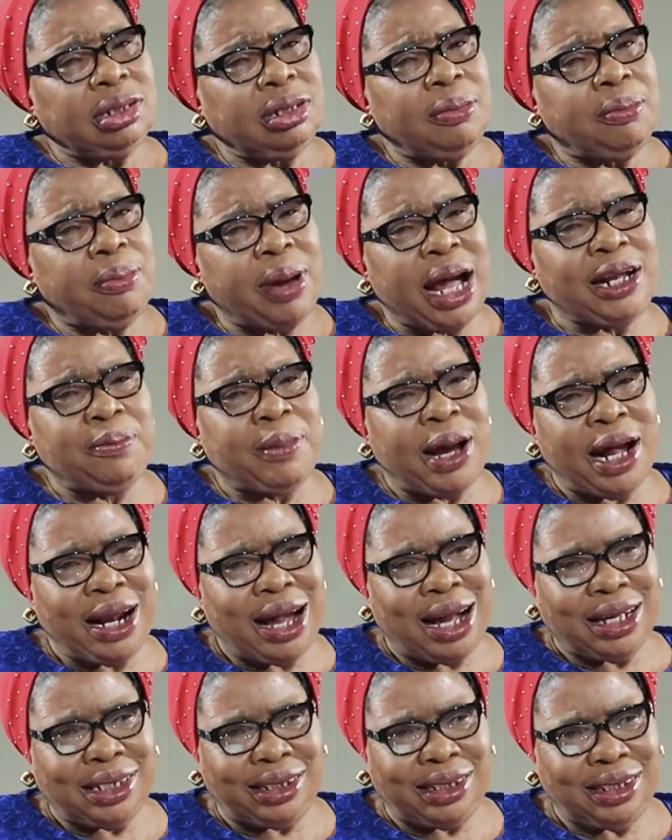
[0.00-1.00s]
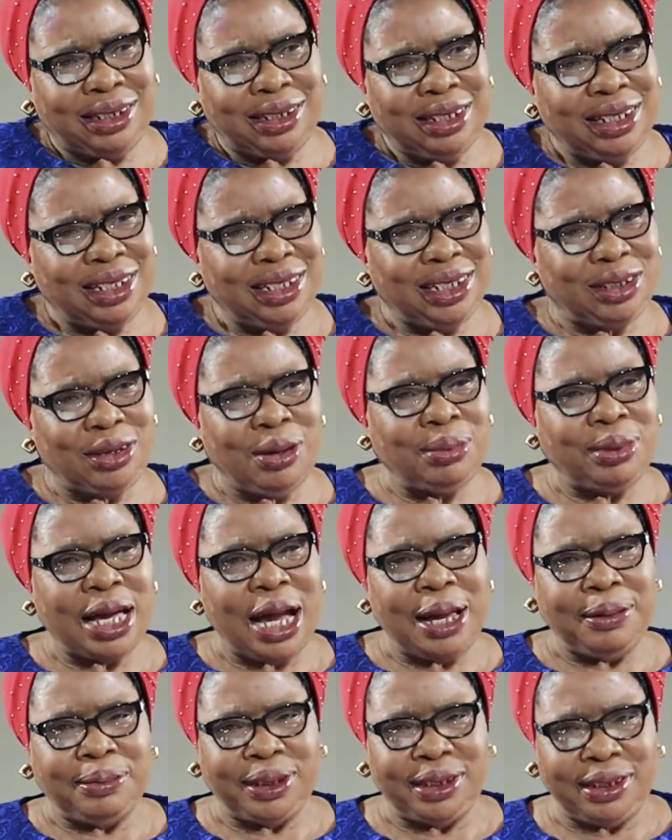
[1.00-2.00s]
bad manners
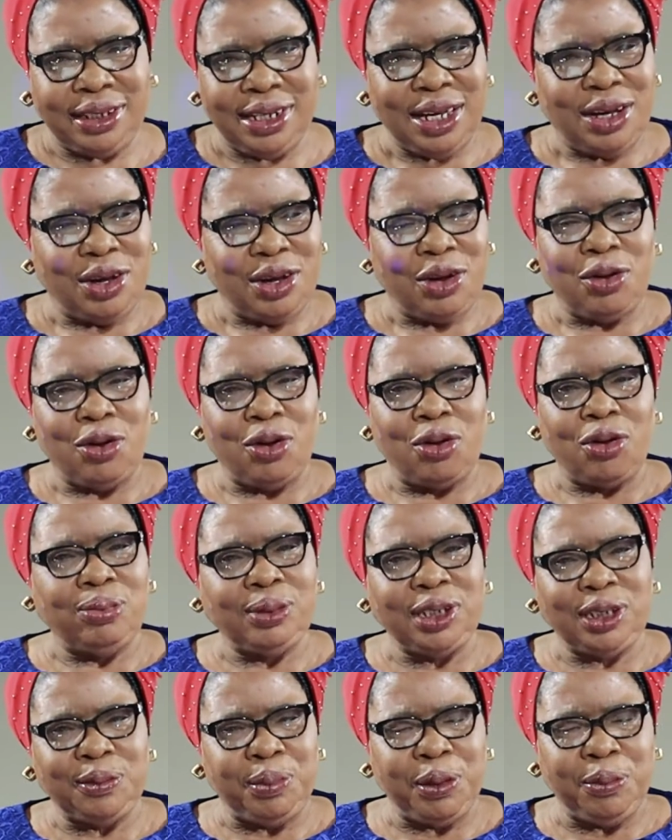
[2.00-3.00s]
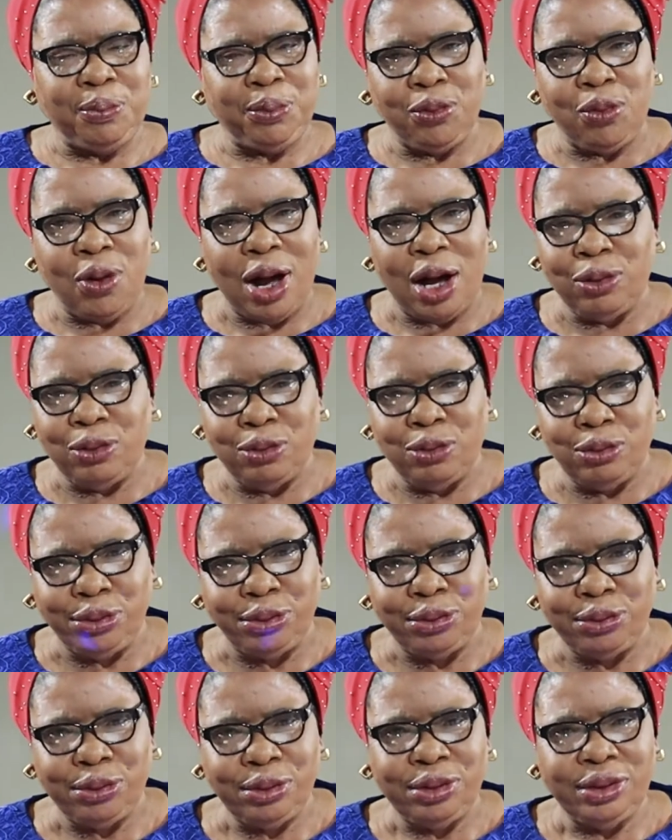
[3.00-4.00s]
sometimes corrupts people who are
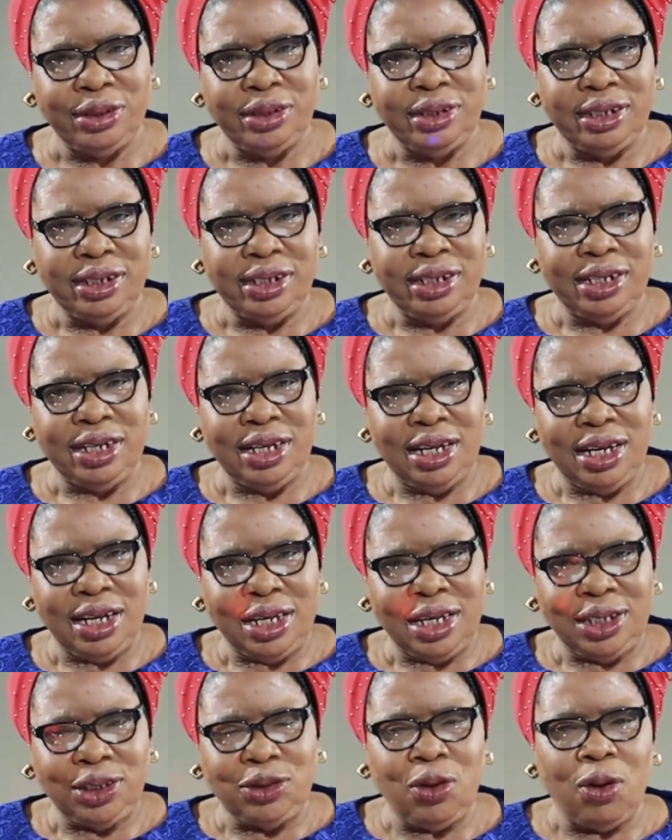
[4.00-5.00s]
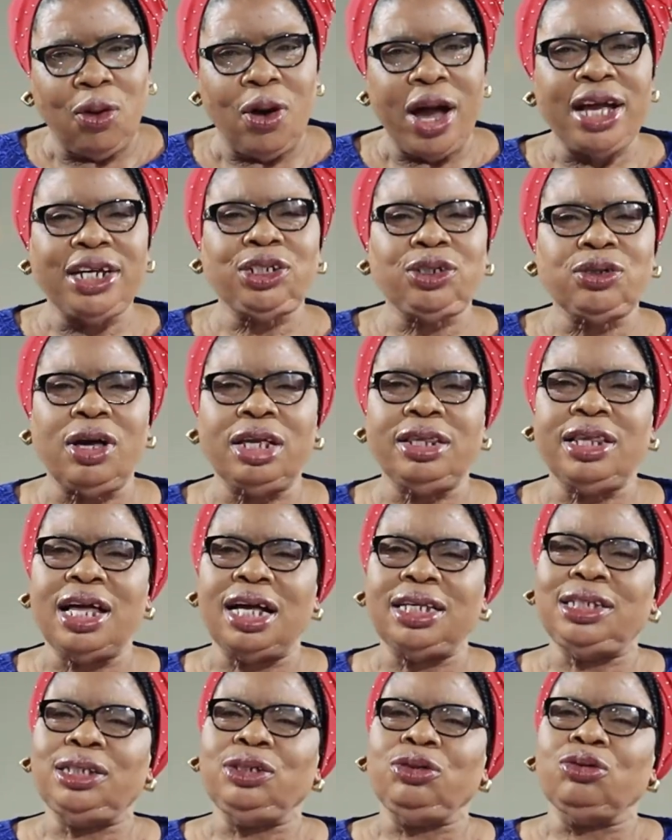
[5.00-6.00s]
good. So ensure
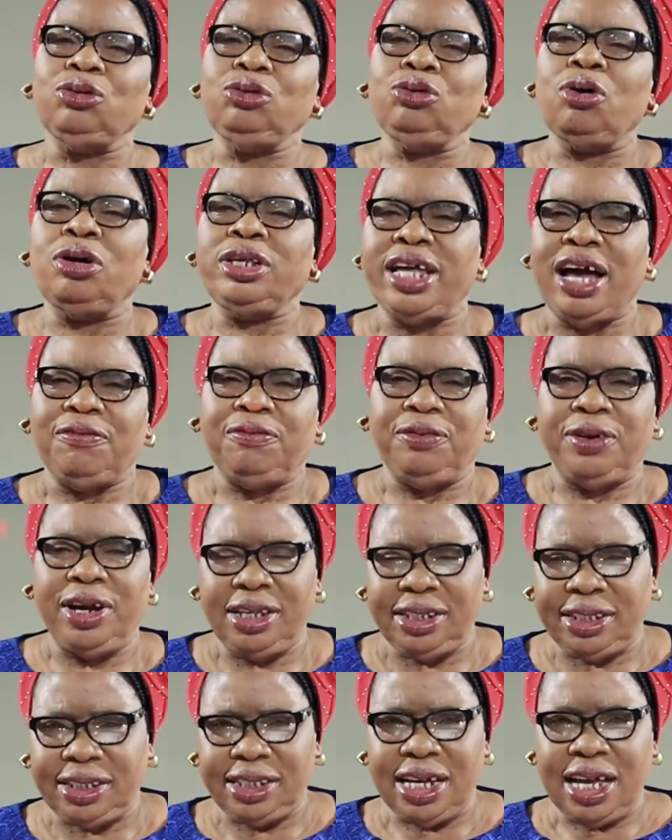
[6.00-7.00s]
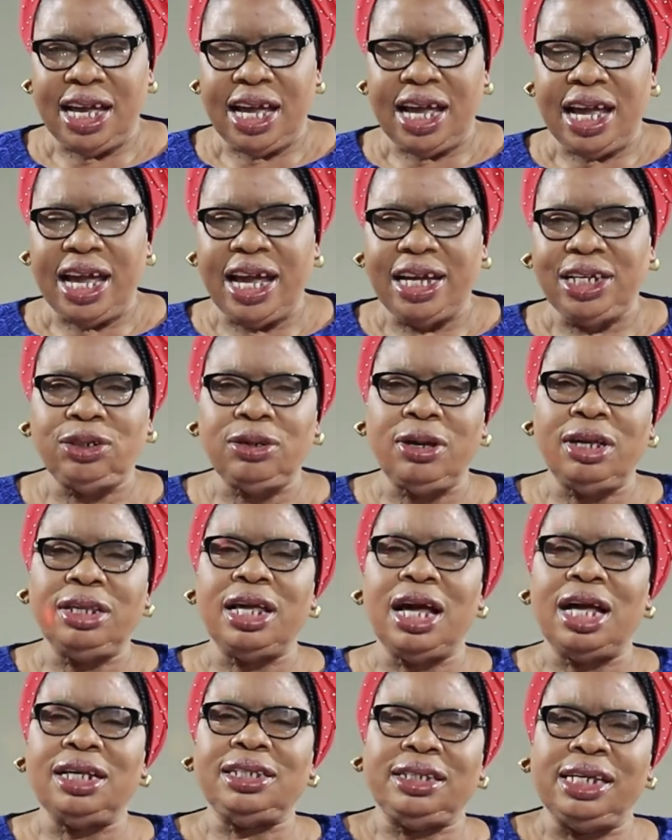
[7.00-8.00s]
that you know their friends. Ensure
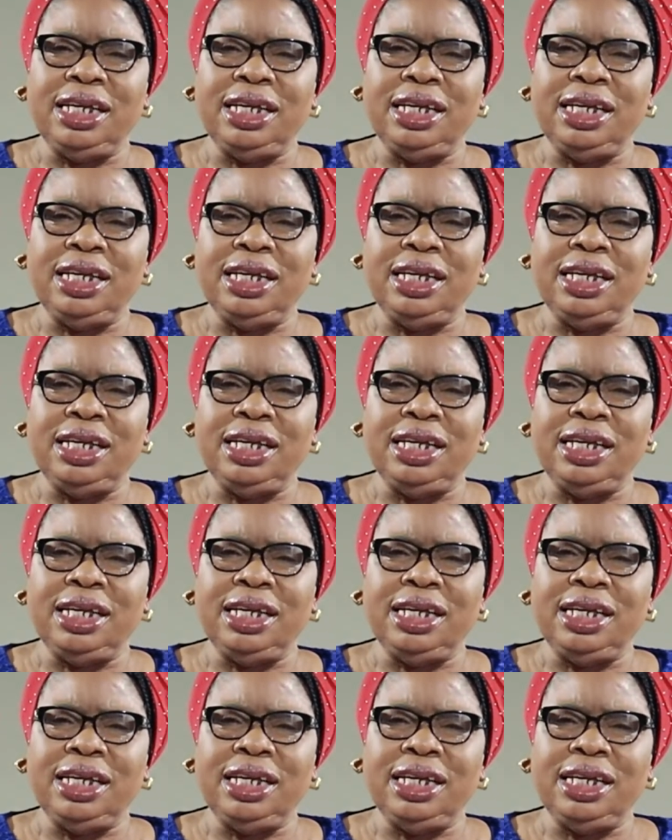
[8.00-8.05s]
that